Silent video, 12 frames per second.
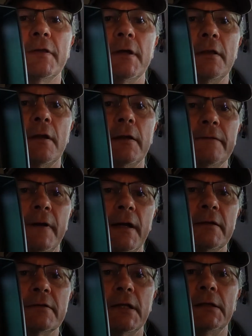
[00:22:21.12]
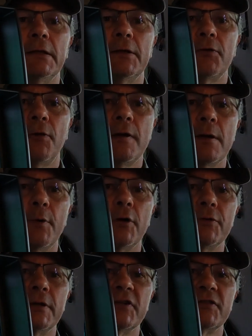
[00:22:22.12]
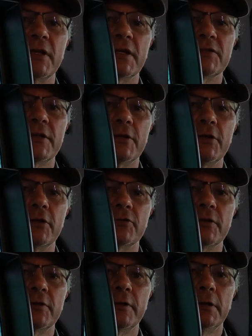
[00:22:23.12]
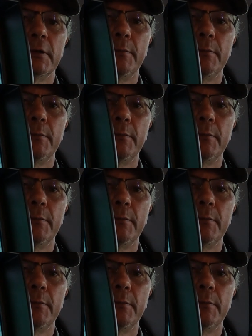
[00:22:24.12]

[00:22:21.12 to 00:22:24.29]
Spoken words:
thing that I find slightly annoying about this is that there's this little